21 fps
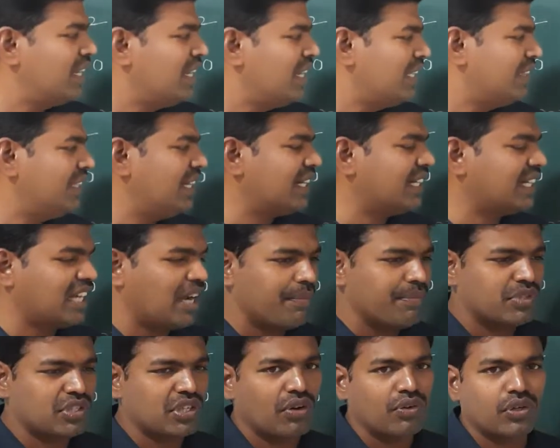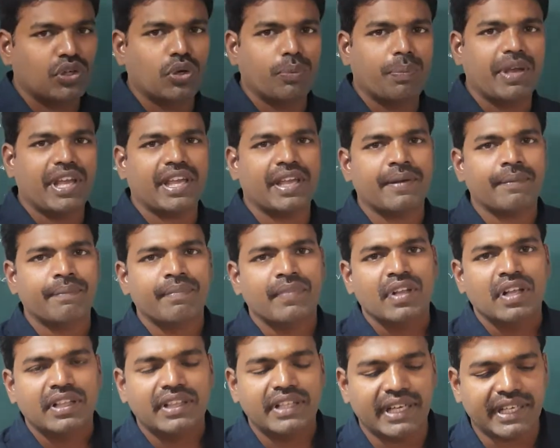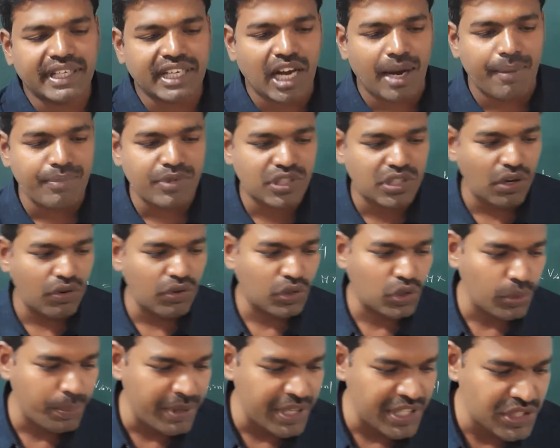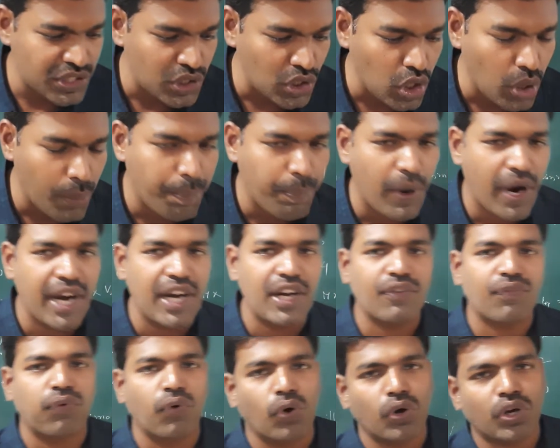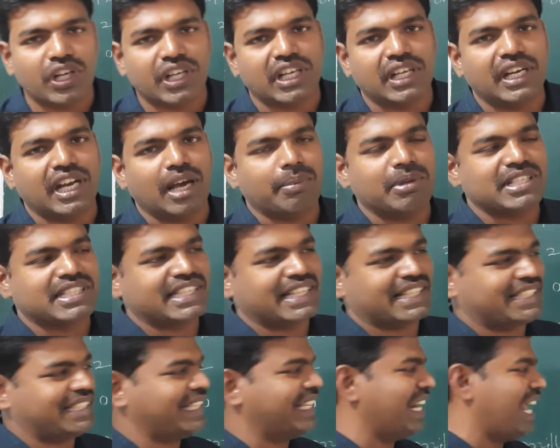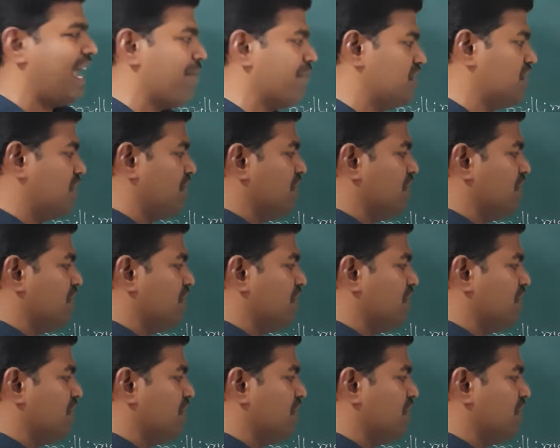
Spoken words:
That comes out to be 0.466 grams.